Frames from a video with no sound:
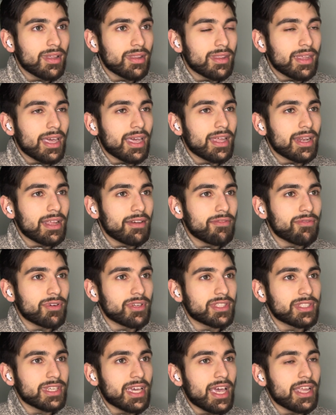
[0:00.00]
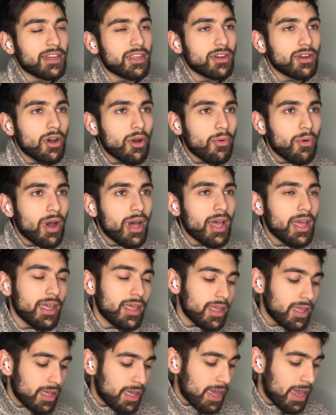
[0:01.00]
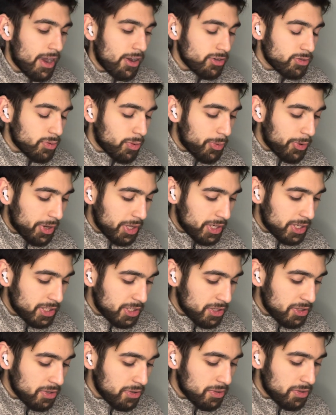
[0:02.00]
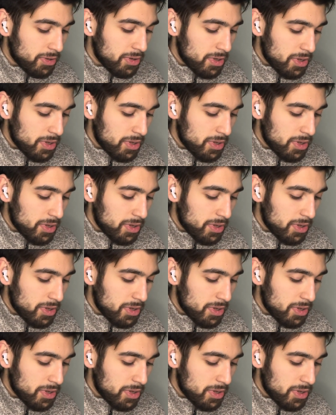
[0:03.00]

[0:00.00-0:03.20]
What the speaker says: than if we said, you know what, here's what we're gonna do.